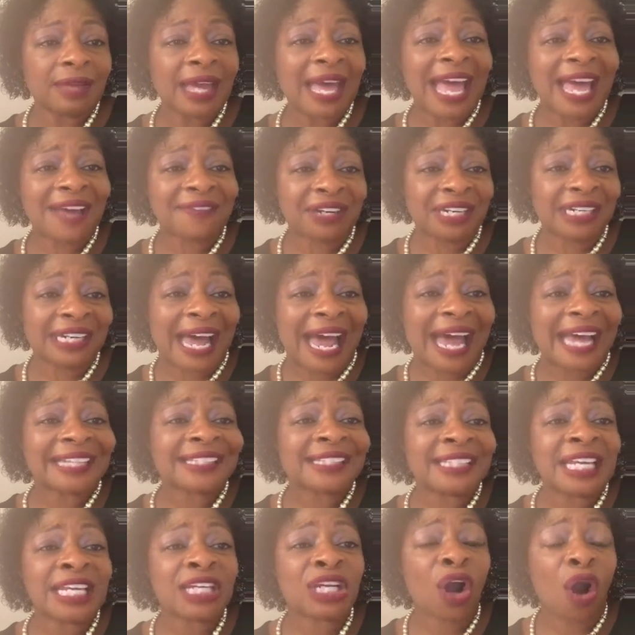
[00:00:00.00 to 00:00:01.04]
Having an
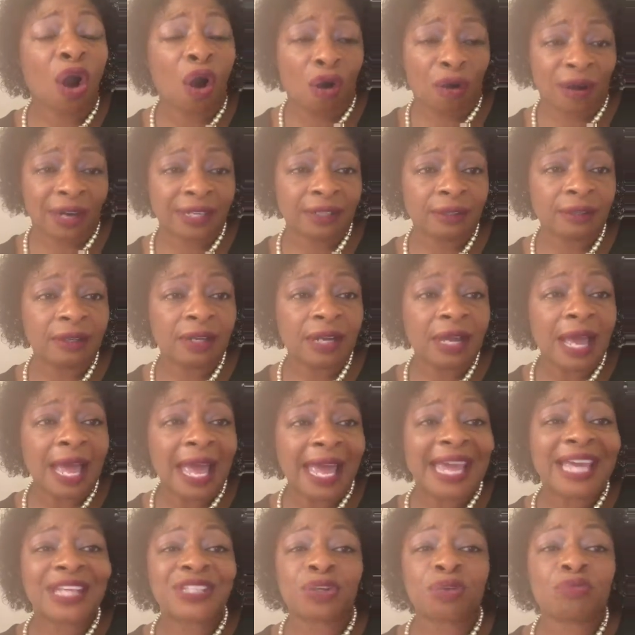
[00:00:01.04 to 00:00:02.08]
ID card
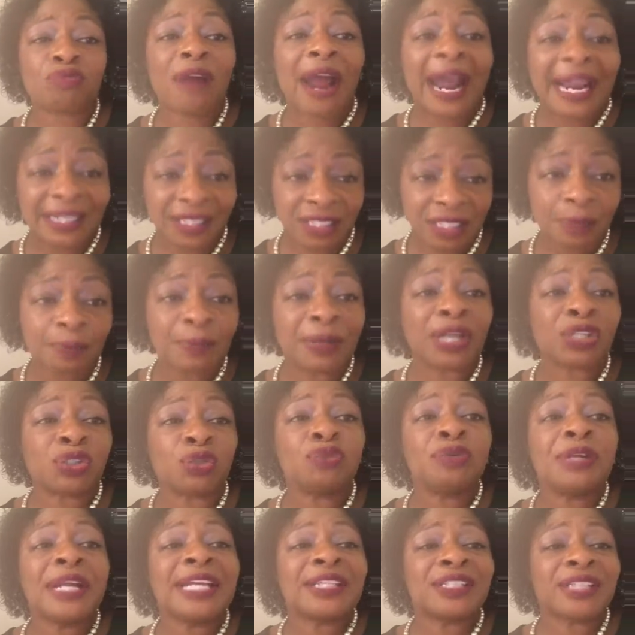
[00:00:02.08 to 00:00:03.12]
is a right, because
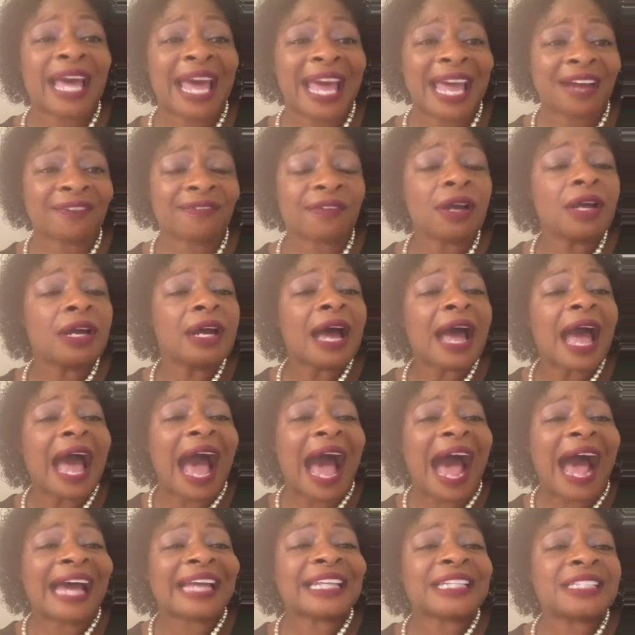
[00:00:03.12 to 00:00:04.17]
you need to have
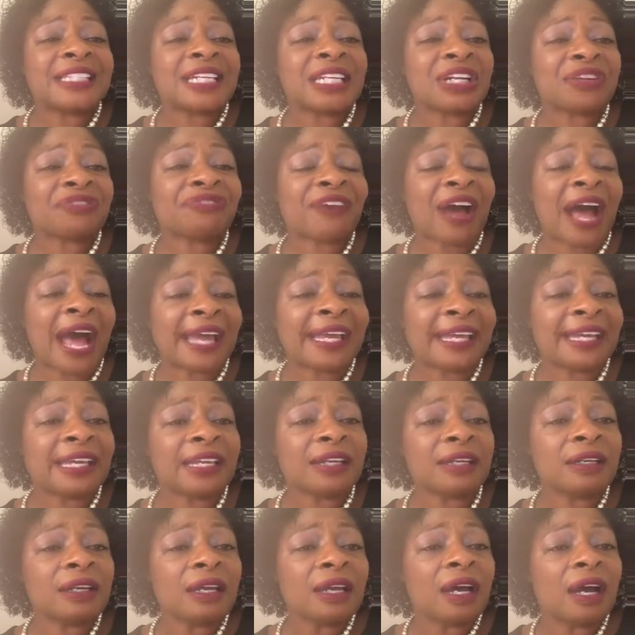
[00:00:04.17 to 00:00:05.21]

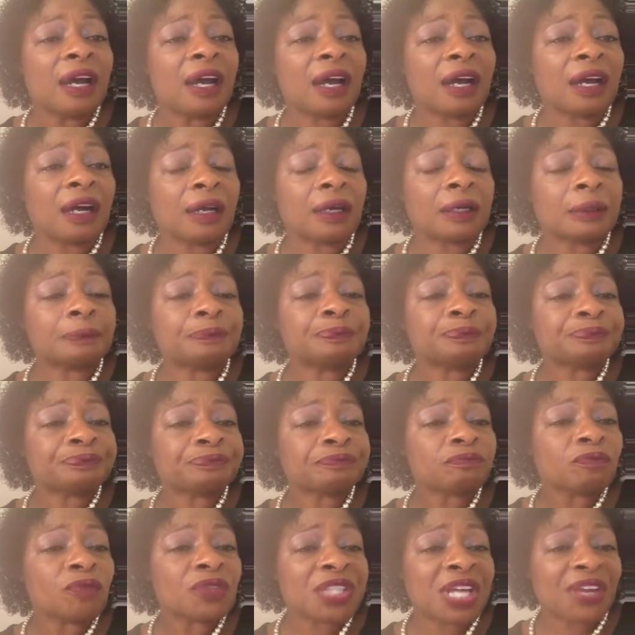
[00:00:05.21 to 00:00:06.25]
identifying,
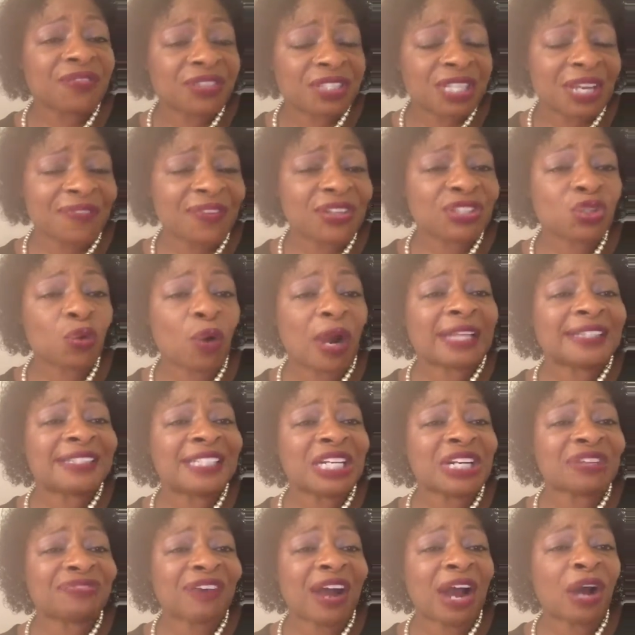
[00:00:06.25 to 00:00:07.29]
something to
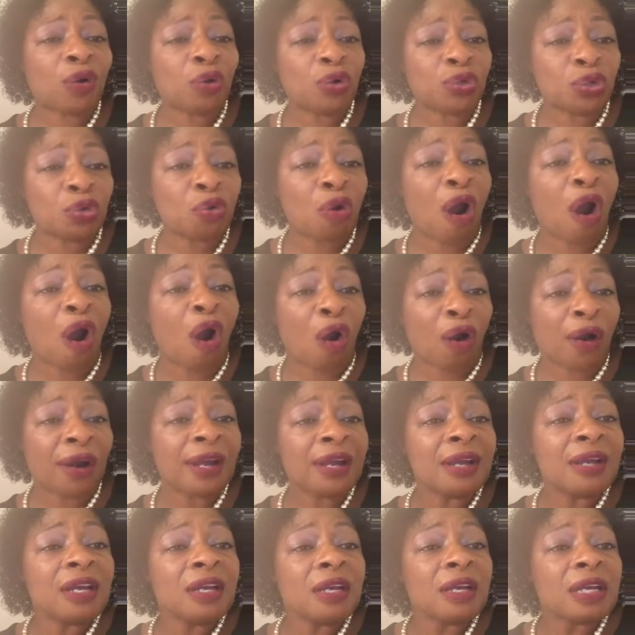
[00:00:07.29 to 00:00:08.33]
identify who you
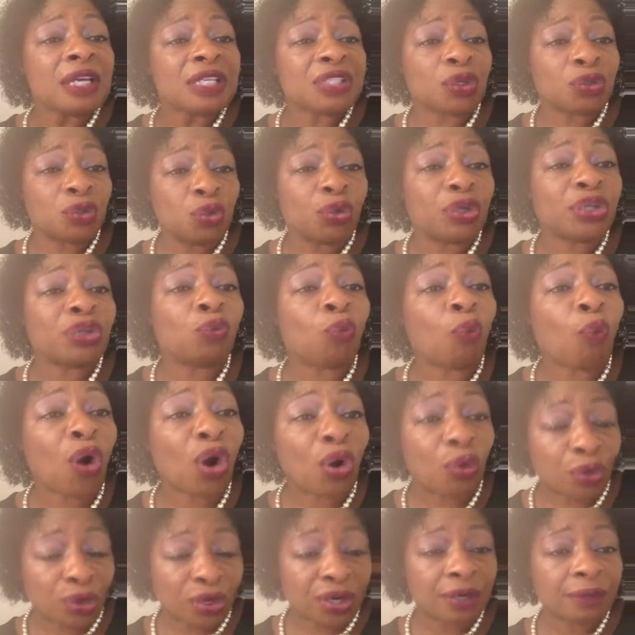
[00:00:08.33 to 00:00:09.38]
are so you can
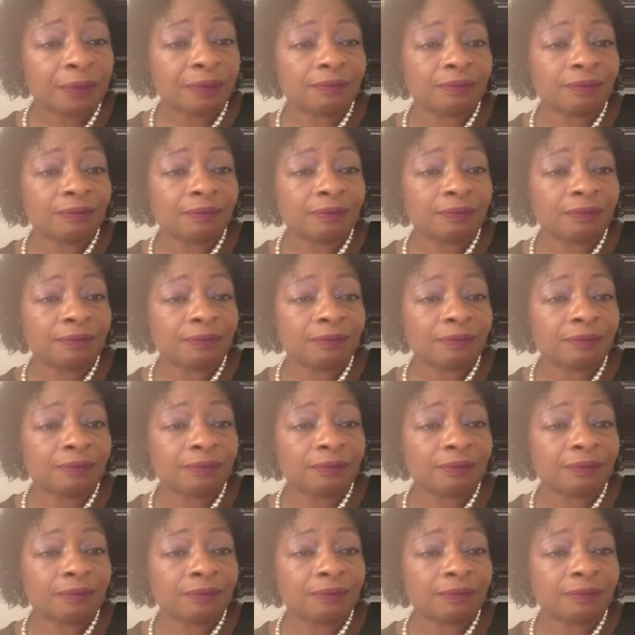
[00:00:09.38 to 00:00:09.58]
work.